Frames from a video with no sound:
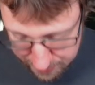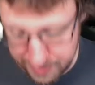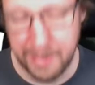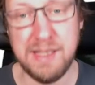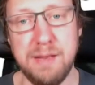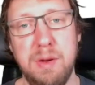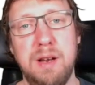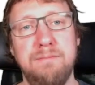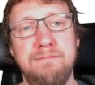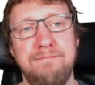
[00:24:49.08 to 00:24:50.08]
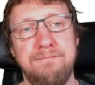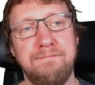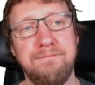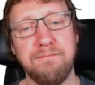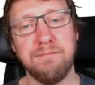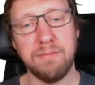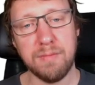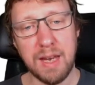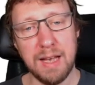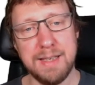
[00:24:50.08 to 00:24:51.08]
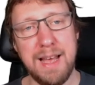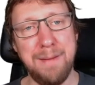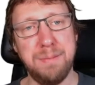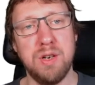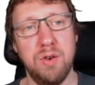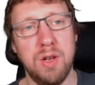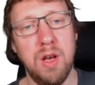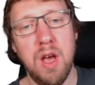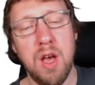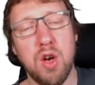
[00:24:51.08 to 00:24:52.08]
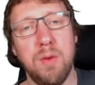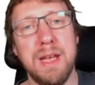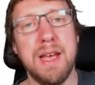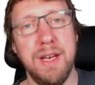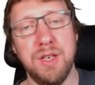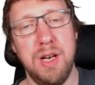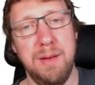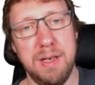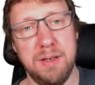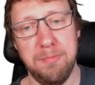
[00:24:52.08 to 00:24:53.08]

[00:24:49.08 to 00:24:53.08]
decibel. The absolute communication limit.